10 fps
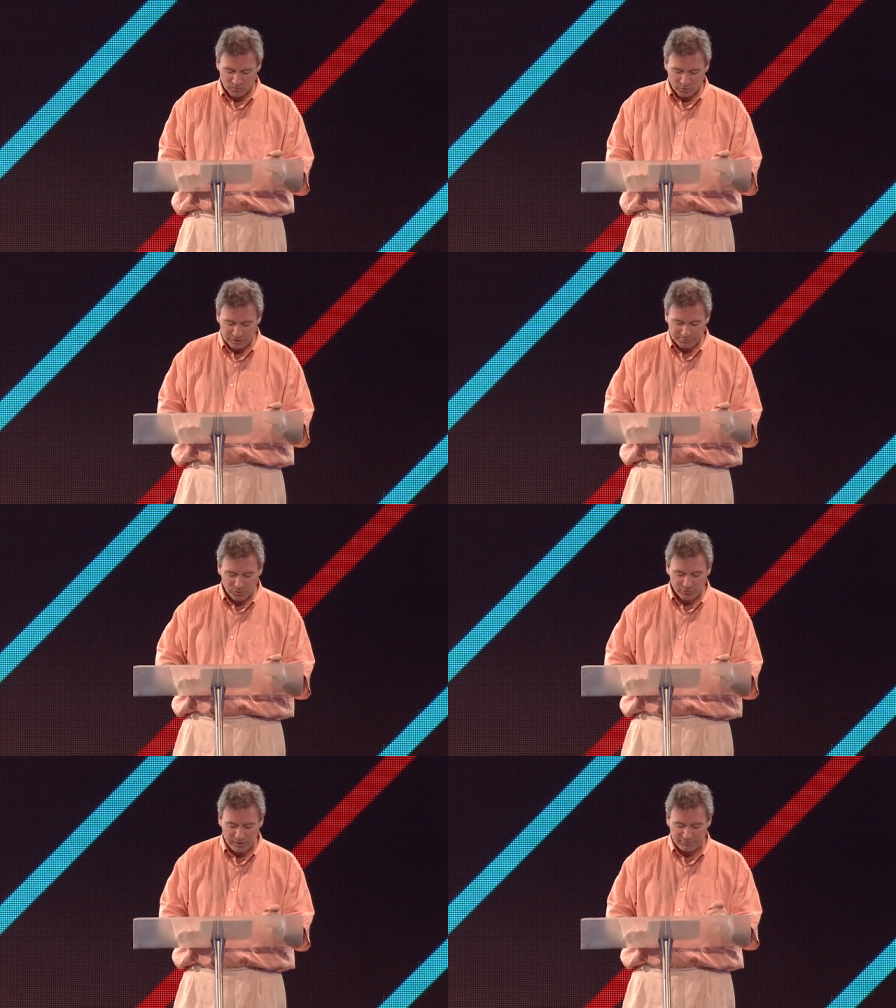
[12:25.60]
when the
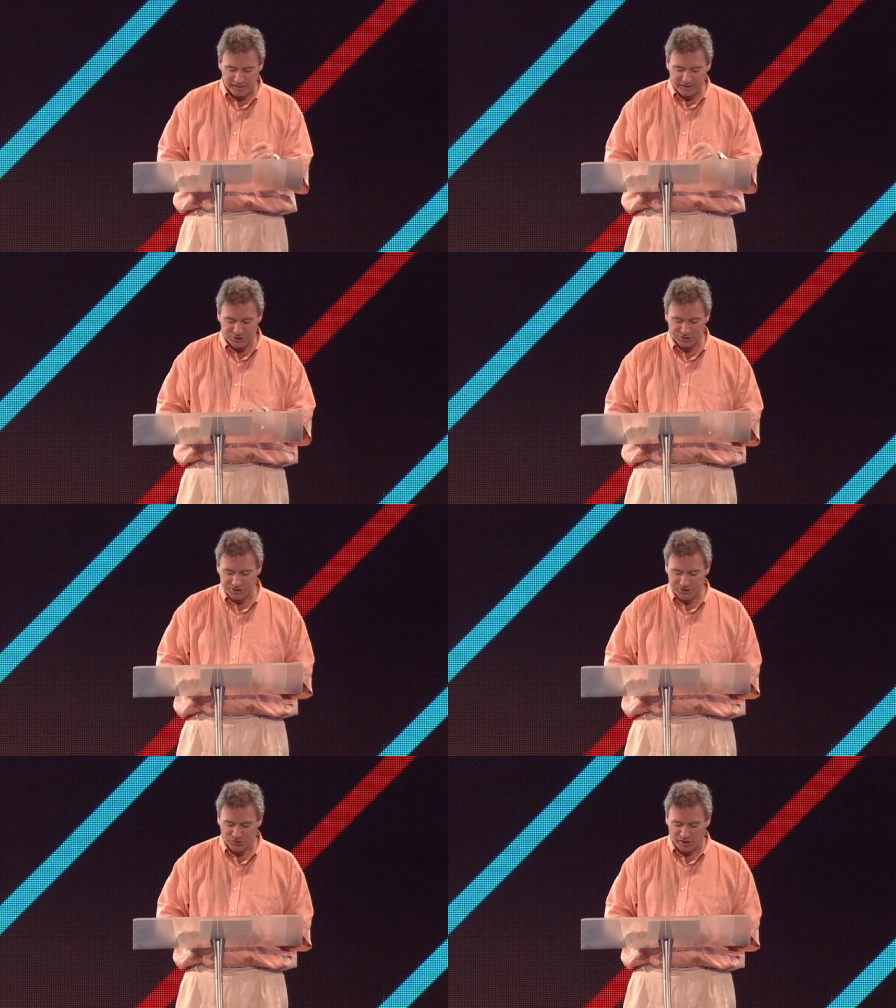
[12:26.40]
book of Revelation
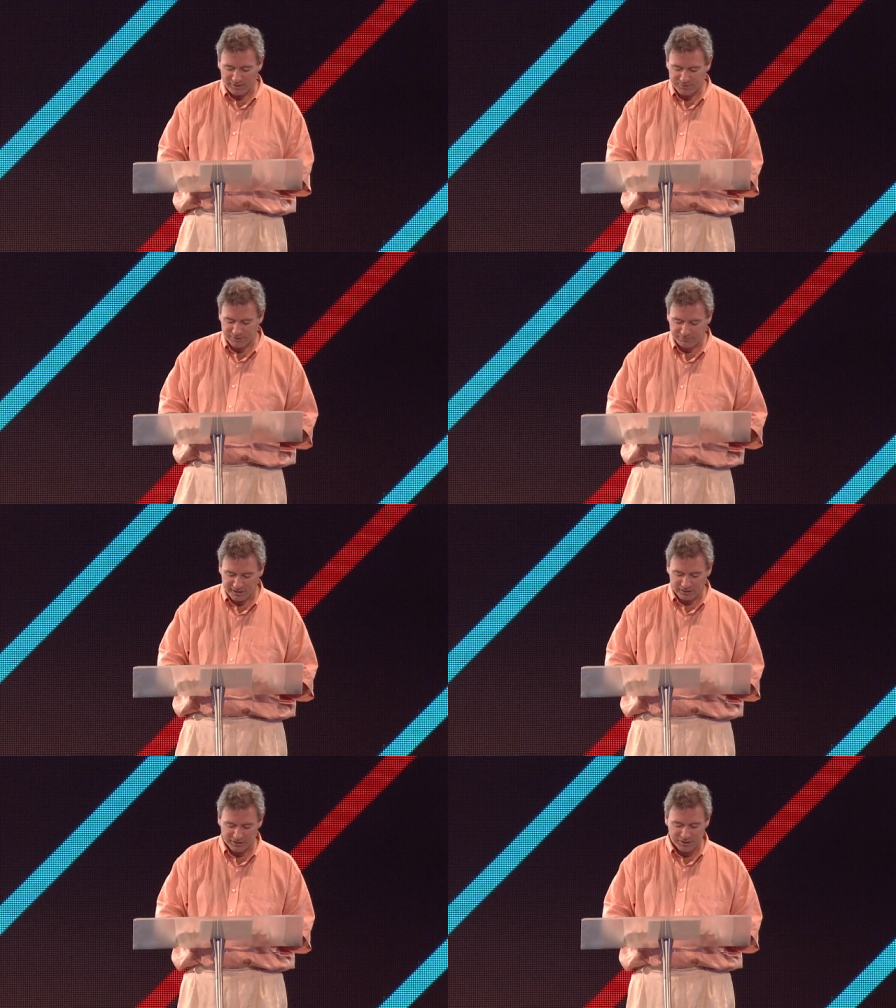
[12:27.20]
describes the
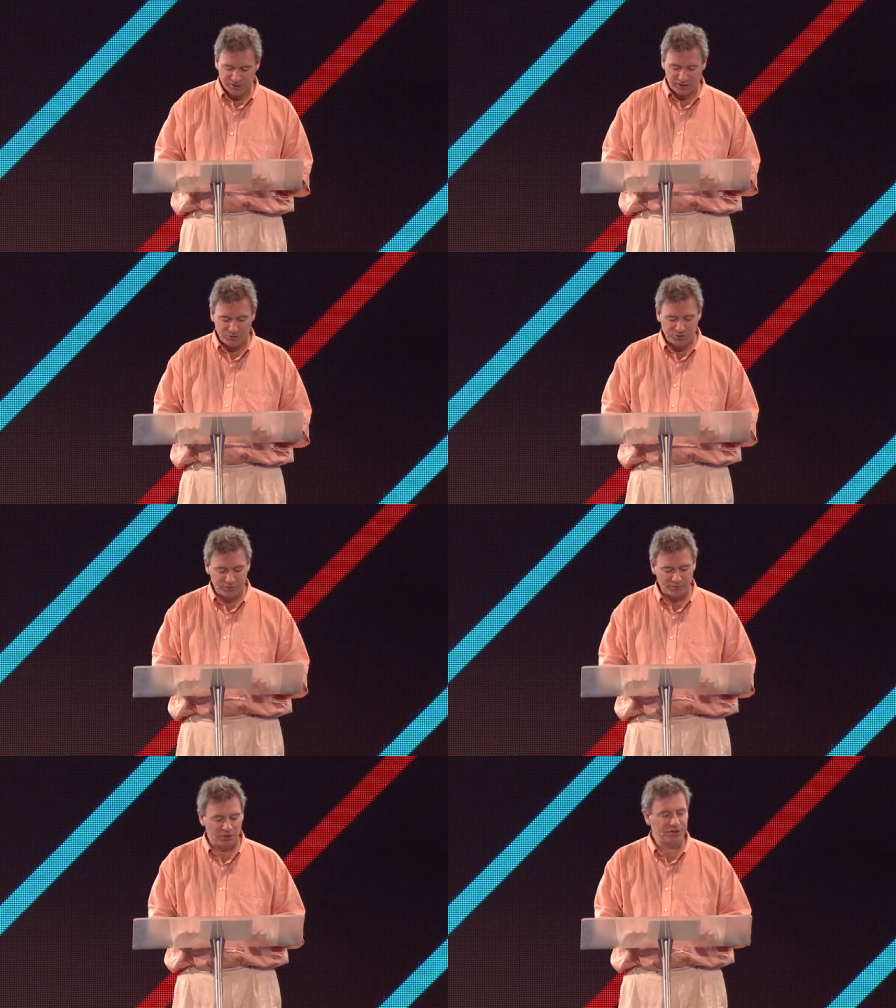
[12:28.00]
final disclosure
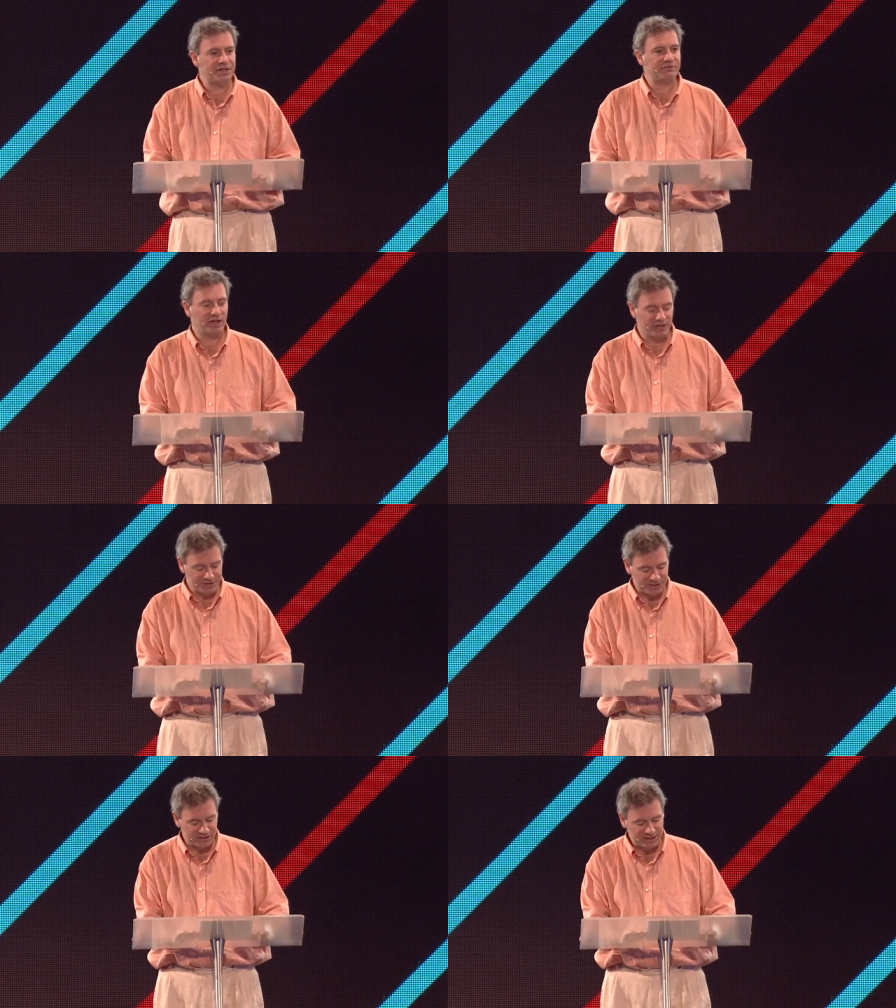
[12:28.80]
of God's
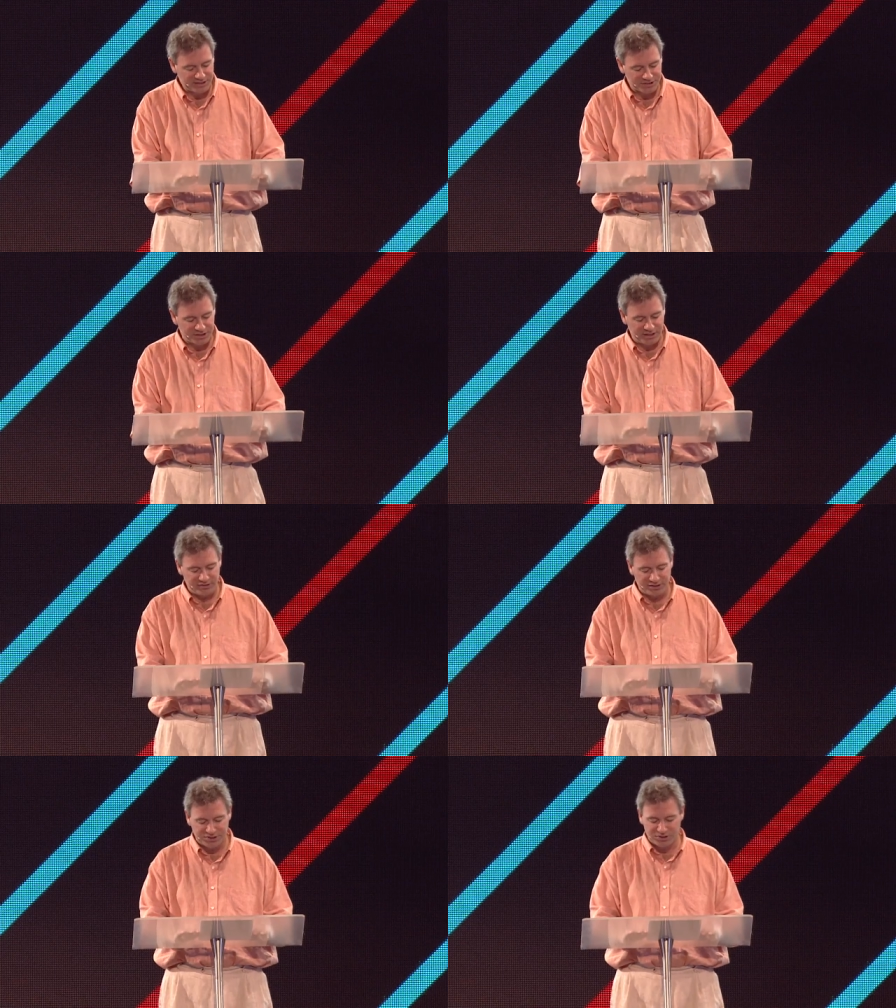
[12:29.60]
everlasting destiny,
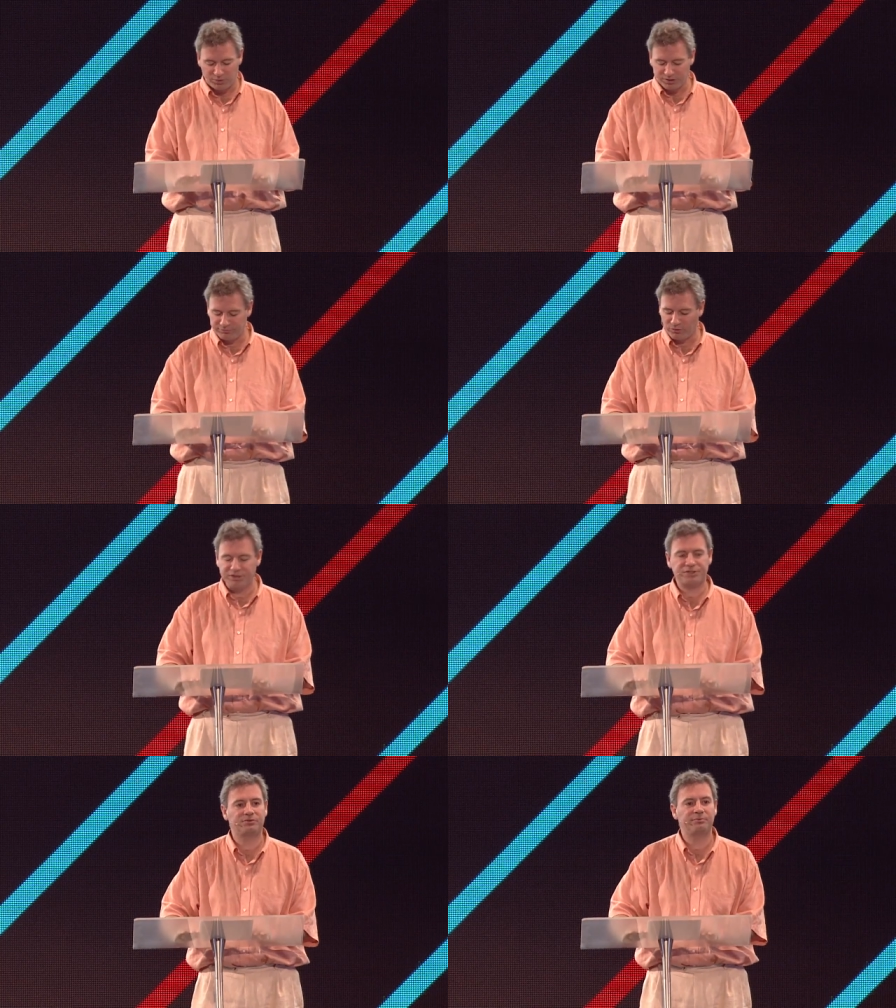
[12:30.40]
this is what the
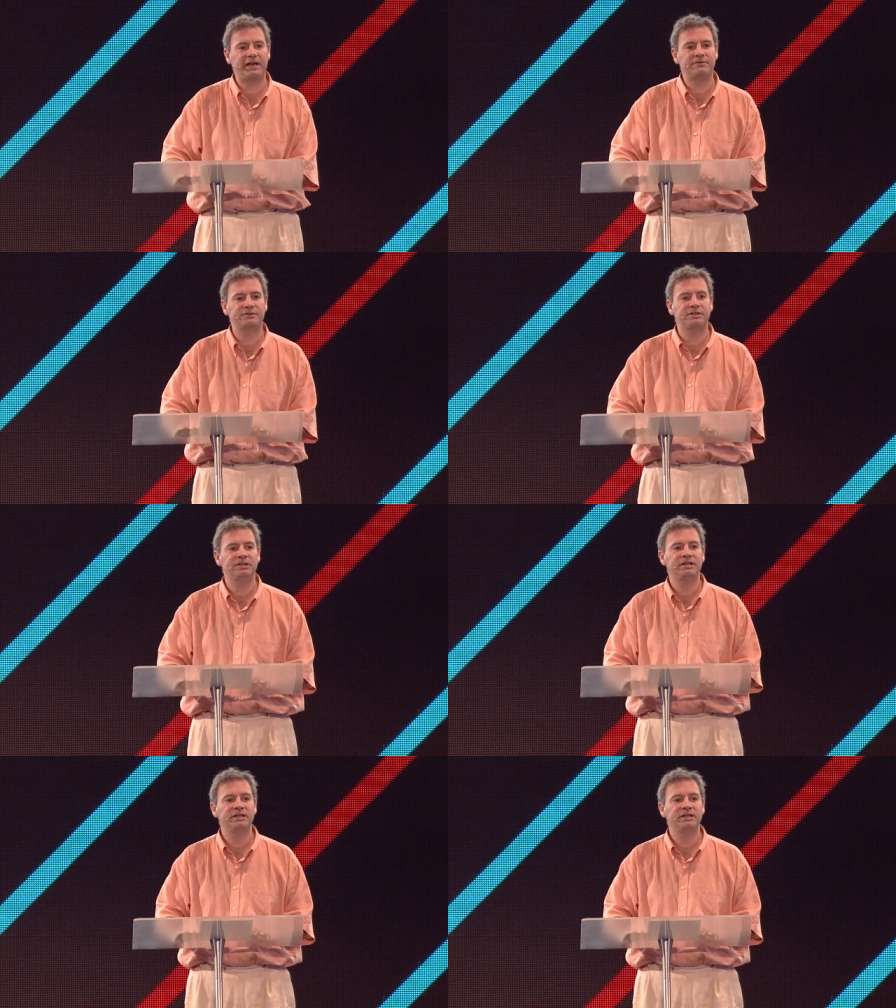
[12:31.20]
voice from heaven